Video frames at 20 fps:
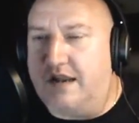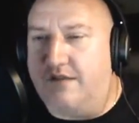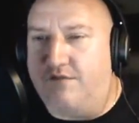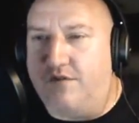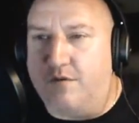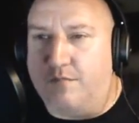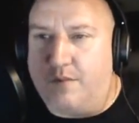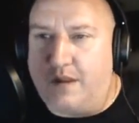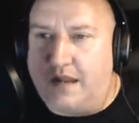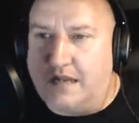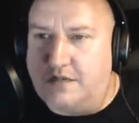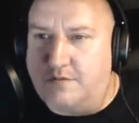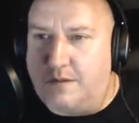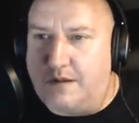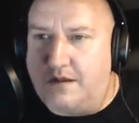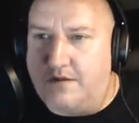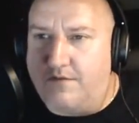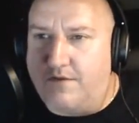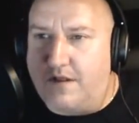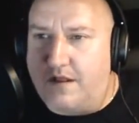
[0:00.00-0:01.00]
If you're a PHP
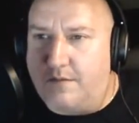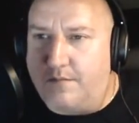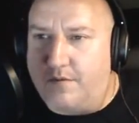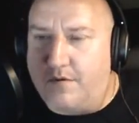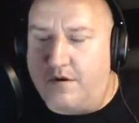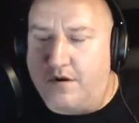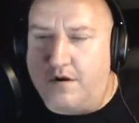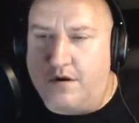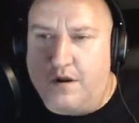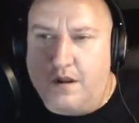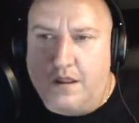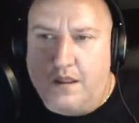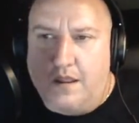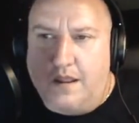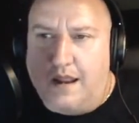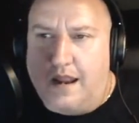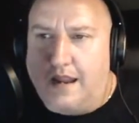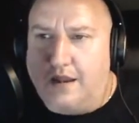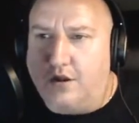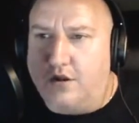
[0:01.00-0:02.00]
developer
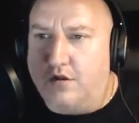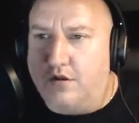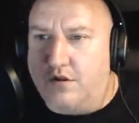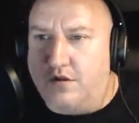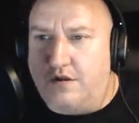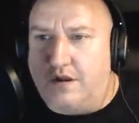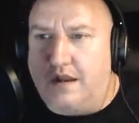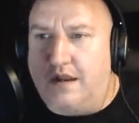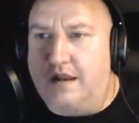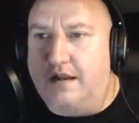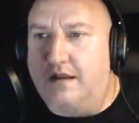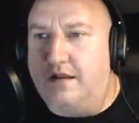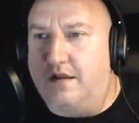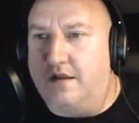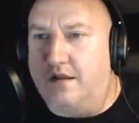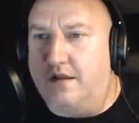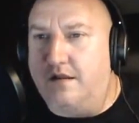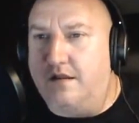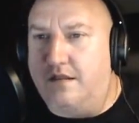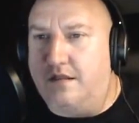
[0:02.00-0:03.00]
and you're looking
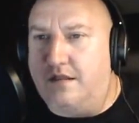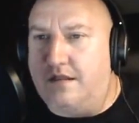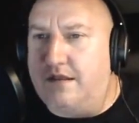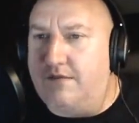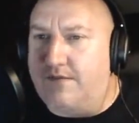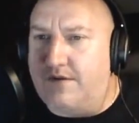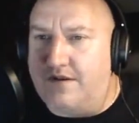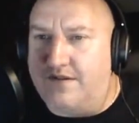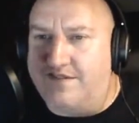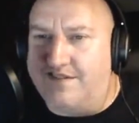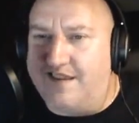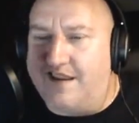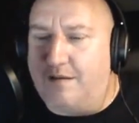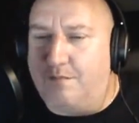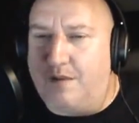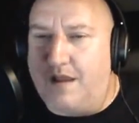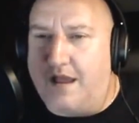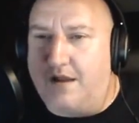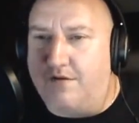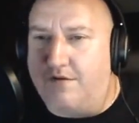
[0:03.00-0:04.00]
into different design
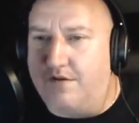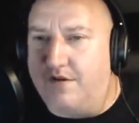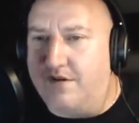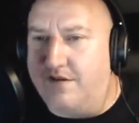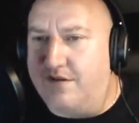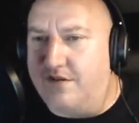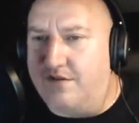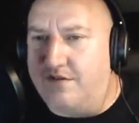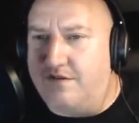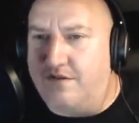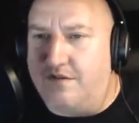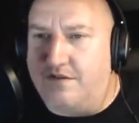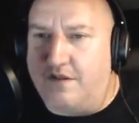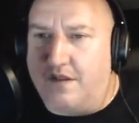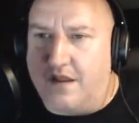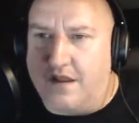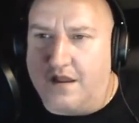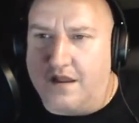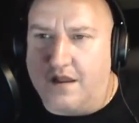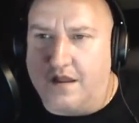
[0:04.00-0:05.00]
patterns,
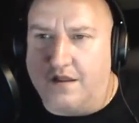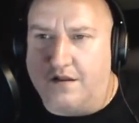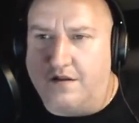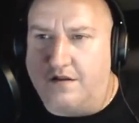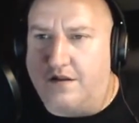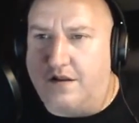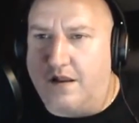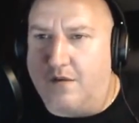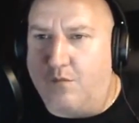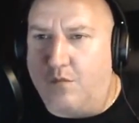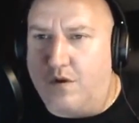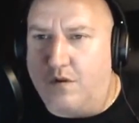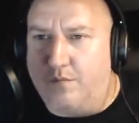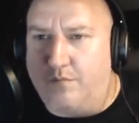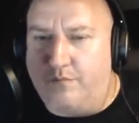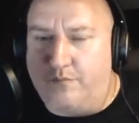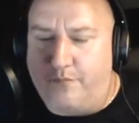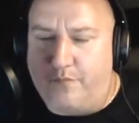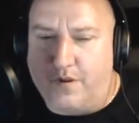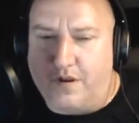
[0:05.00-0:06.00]
we'll
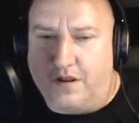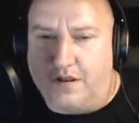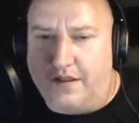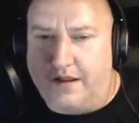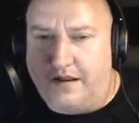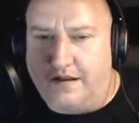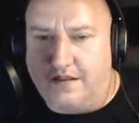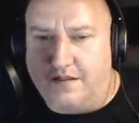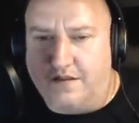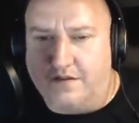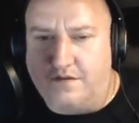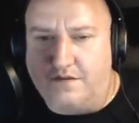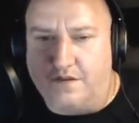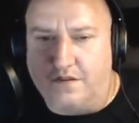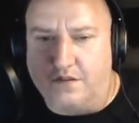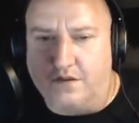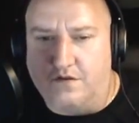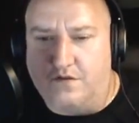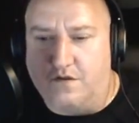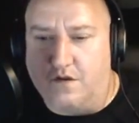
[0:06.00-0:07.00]
put a link to this in
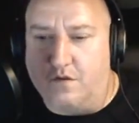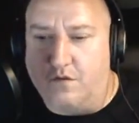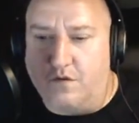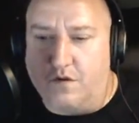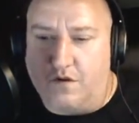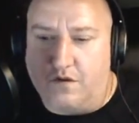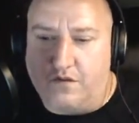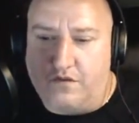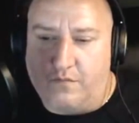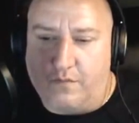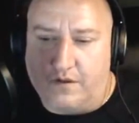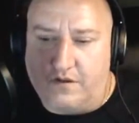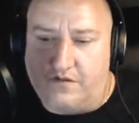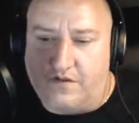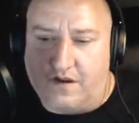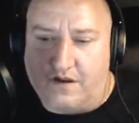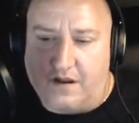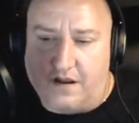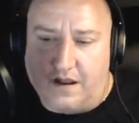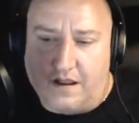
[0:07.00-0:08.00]
the show notes, but
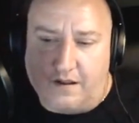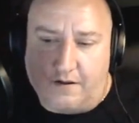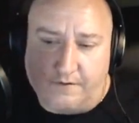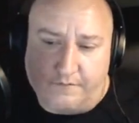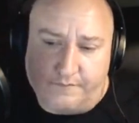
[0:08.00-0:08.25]
check it out.